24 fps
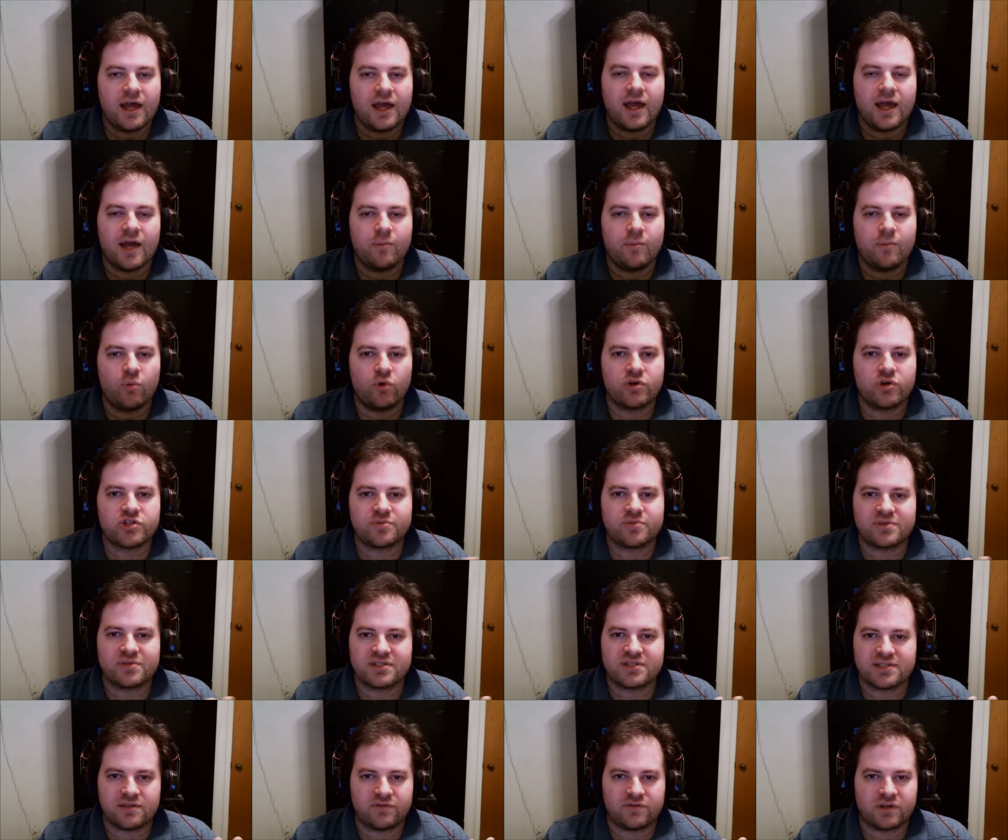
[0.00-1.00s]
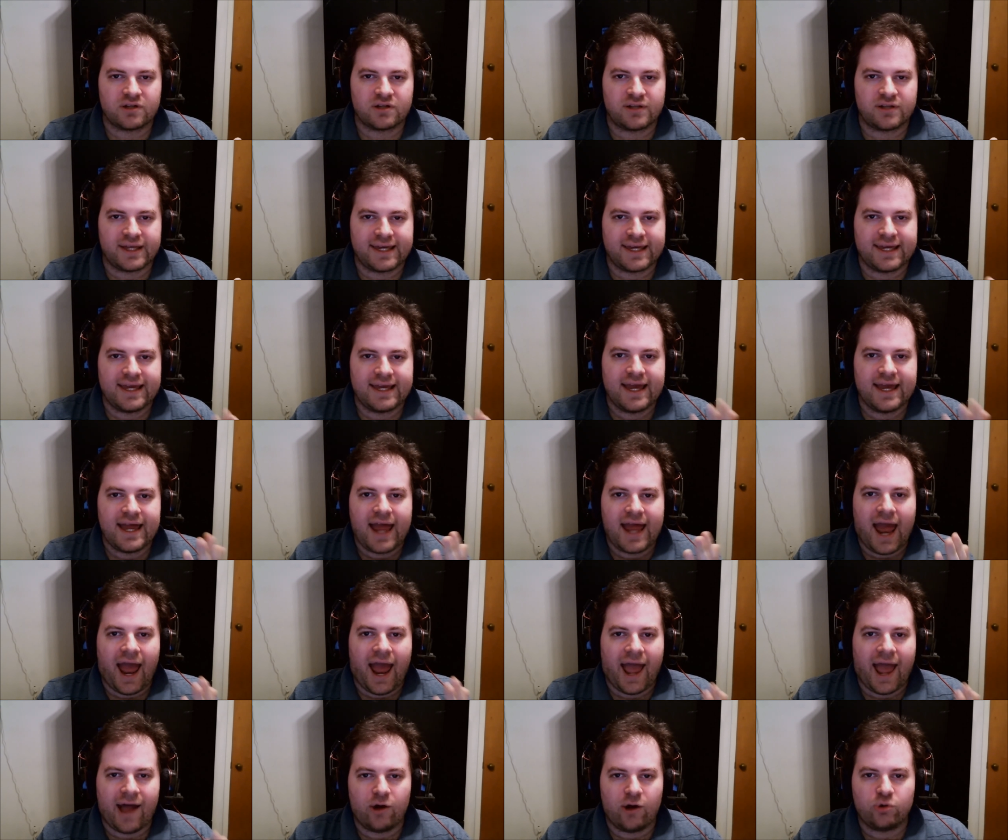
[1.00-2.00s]
And more specifically,
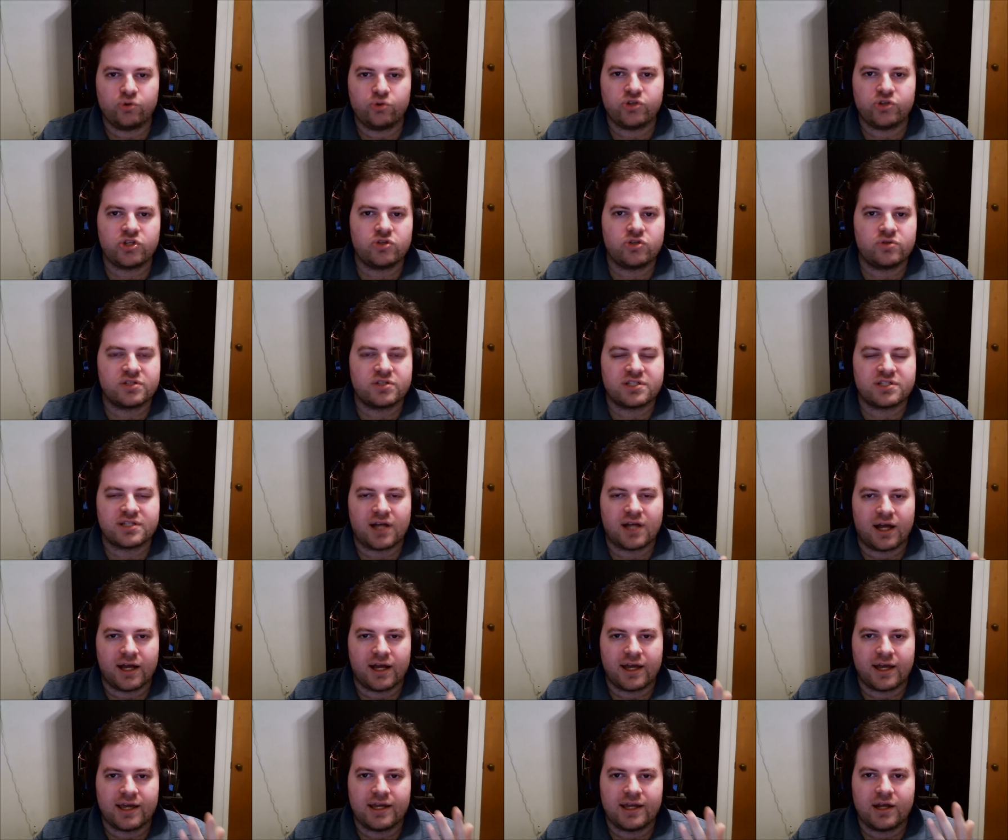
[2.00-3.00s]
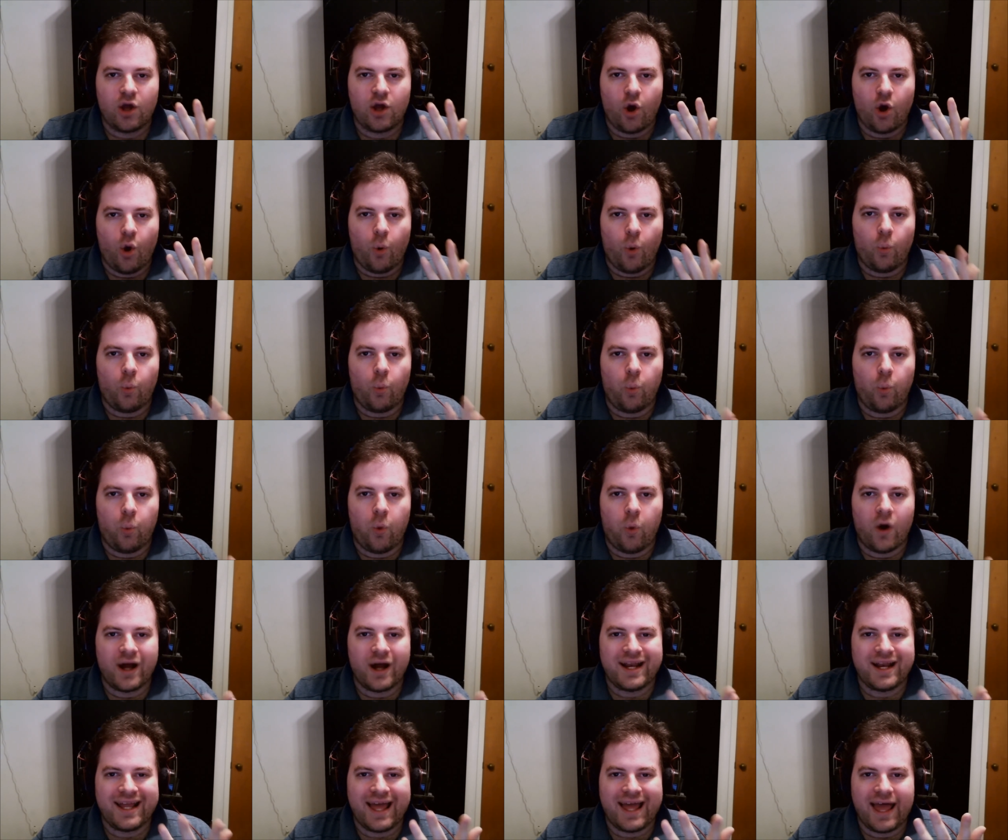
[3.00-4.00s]
how do you decide
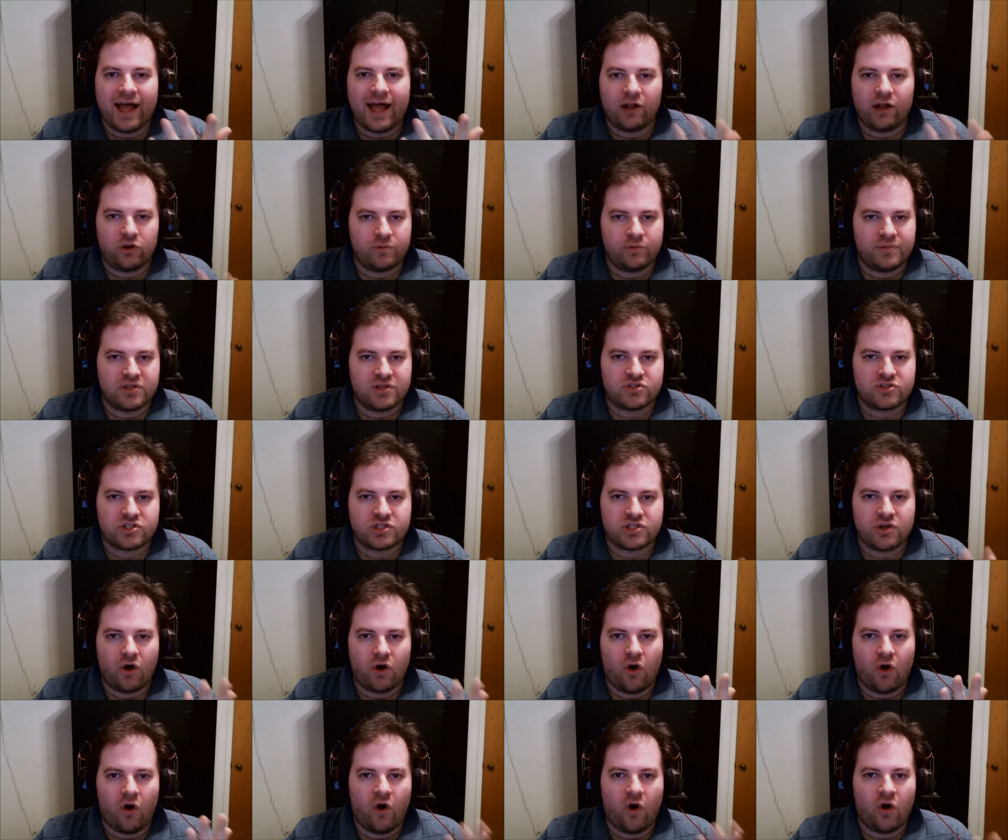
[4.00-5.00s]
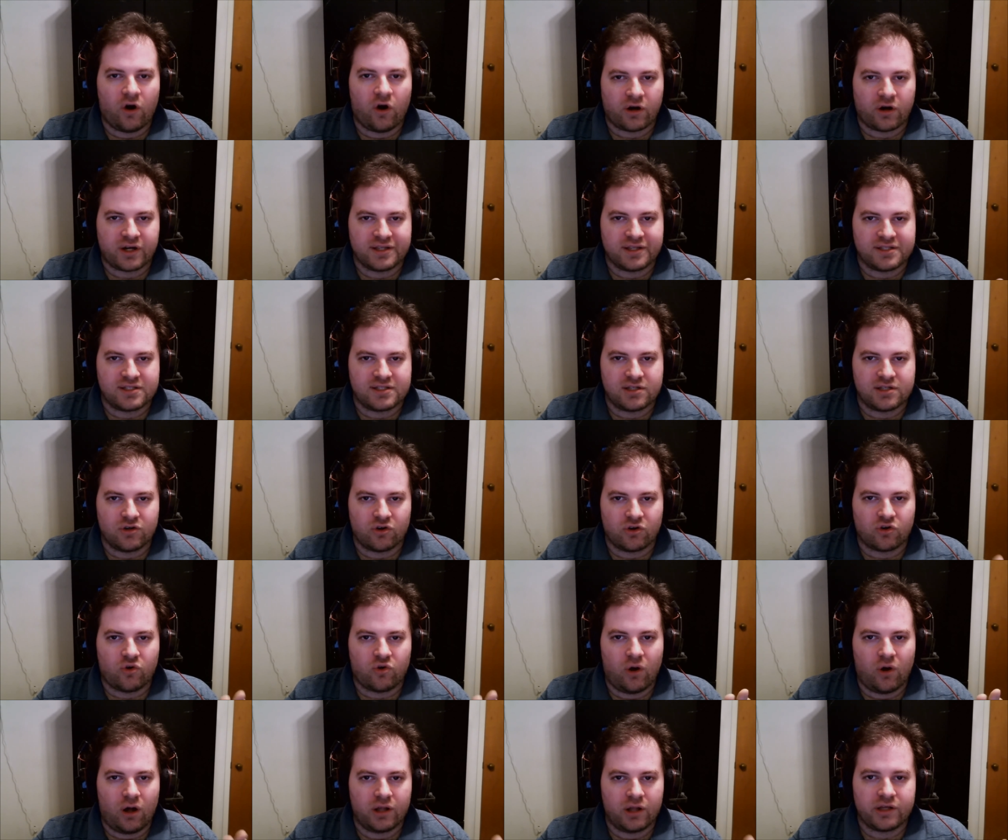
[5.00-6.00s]
what elements are considered
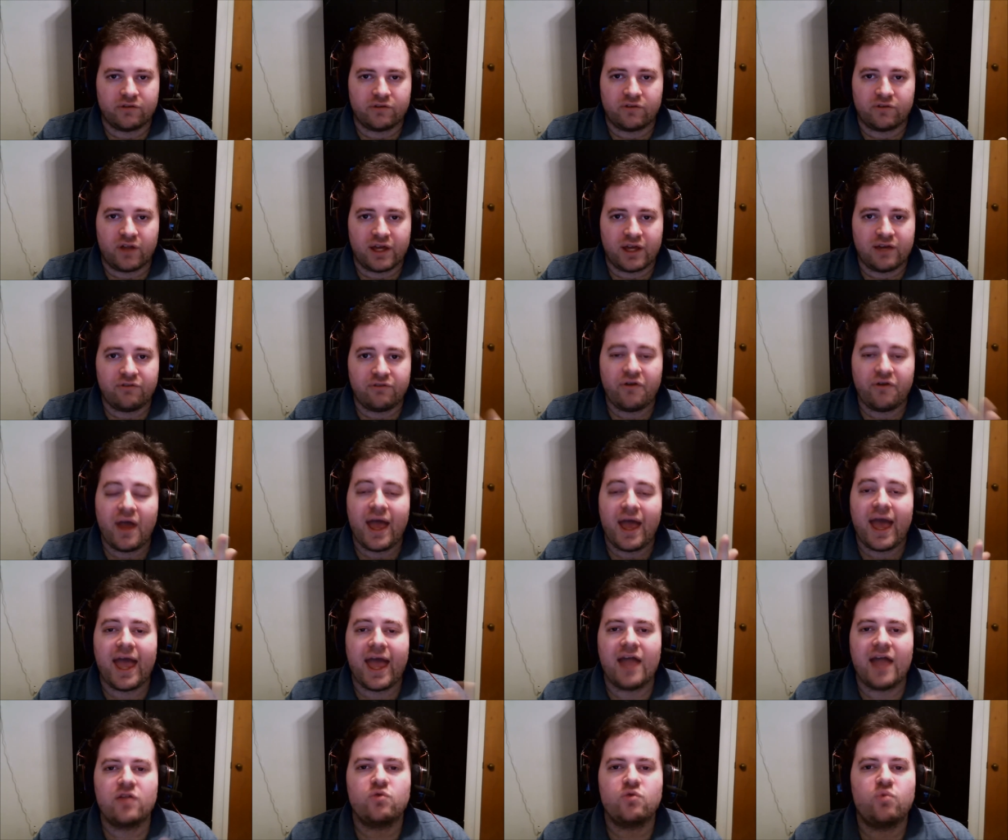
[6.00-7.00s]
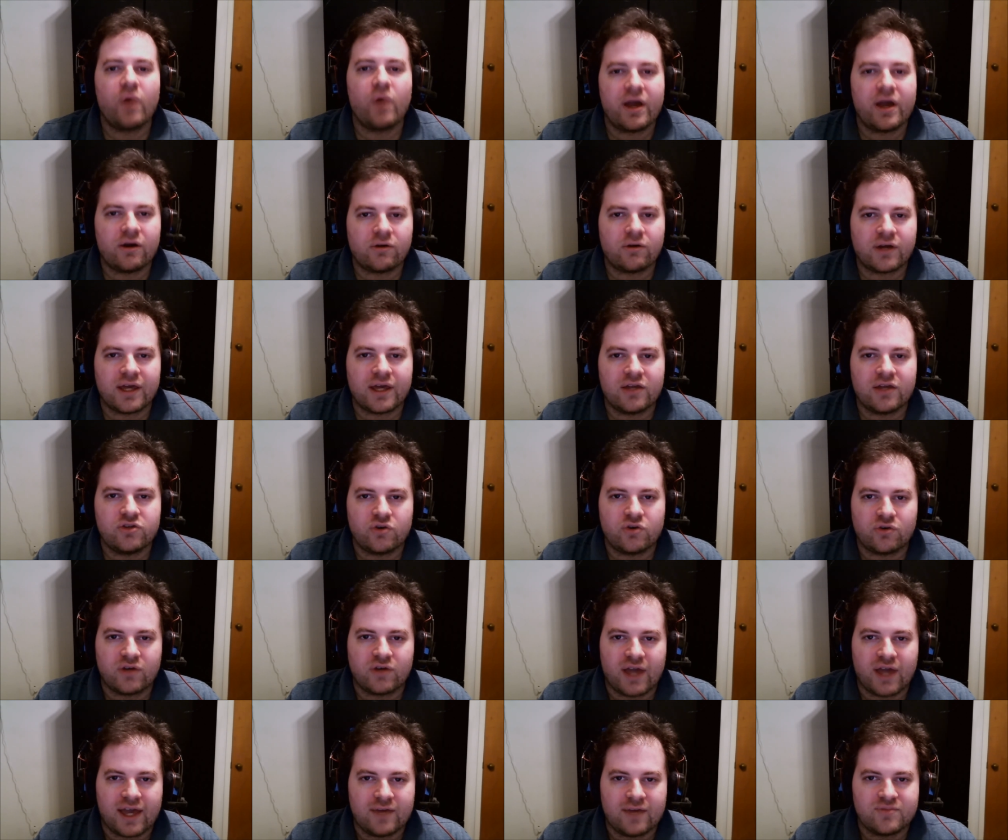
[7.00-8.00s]
quality of life and where can your
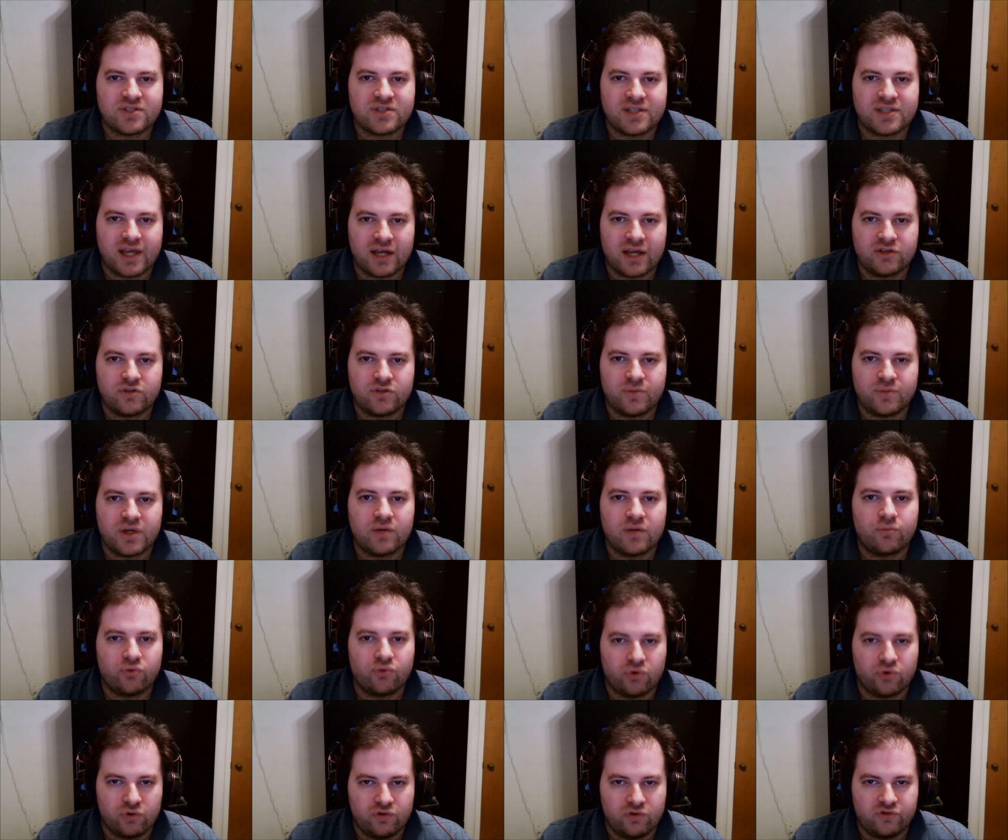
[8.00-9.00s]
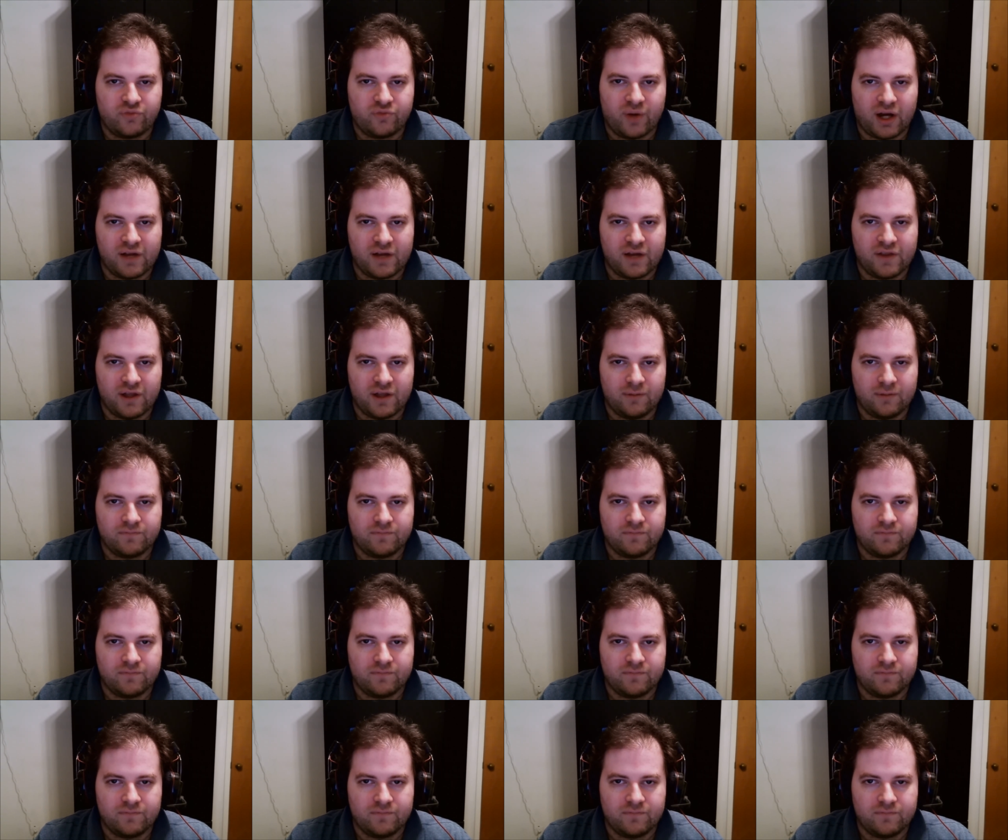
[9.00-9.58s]
game stand to be improved by them?